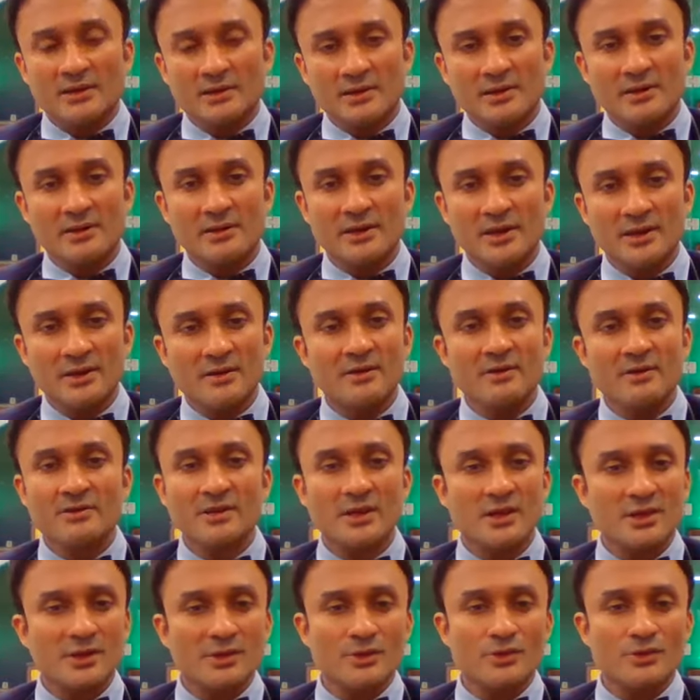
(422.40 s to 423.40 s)

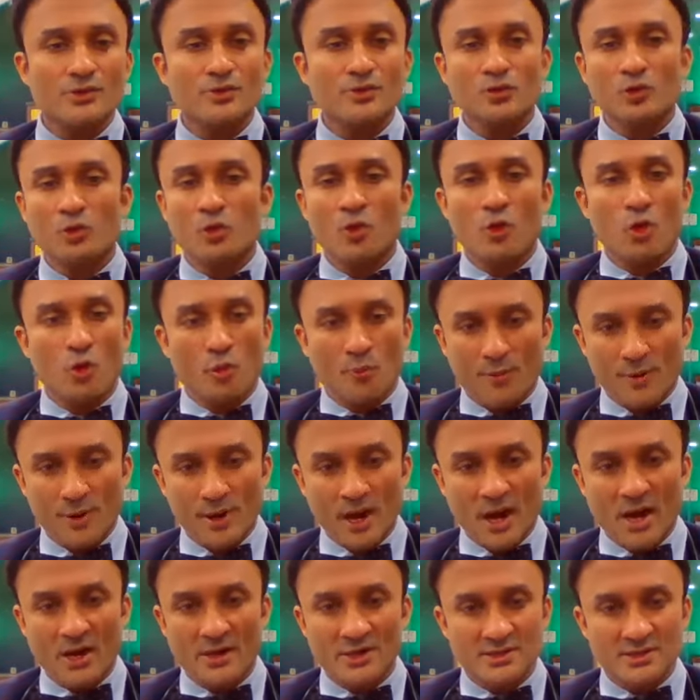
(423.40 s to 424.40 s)
Herein, there is no
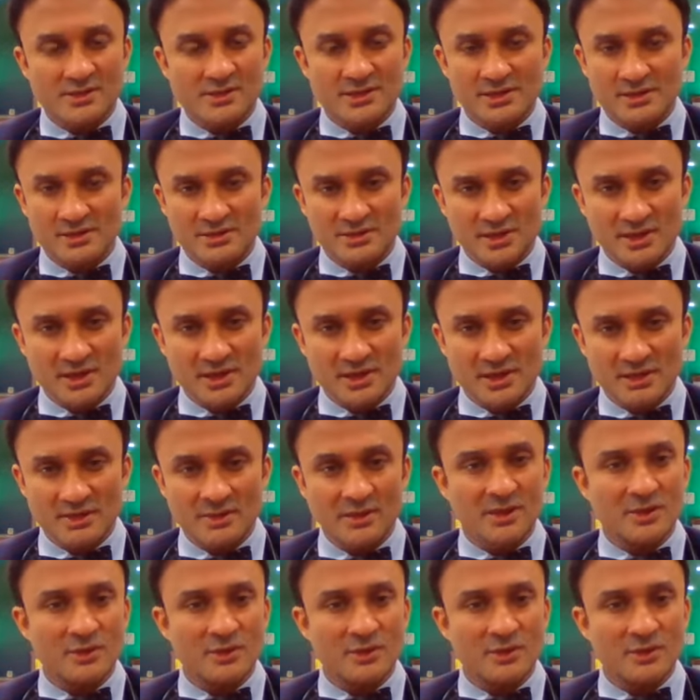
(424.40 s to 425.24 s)
open heart surgery,